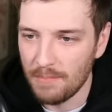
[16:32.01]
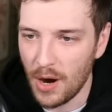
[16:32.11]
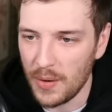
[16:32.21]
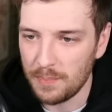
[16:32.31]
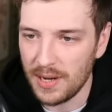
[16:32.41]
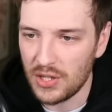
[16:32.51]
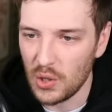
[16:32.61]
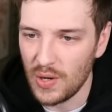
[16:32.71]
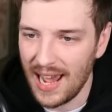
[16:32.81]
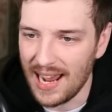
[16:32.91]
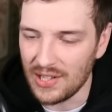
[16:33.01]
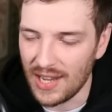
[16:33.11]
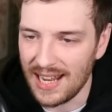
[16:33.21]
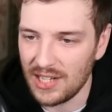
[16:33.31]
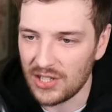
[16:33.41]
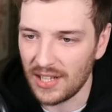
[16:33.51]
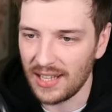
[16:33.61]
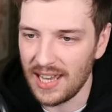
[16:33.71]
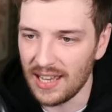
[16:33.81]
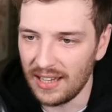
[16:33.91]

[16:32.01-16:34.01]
Bro, it's been two days and he's still here.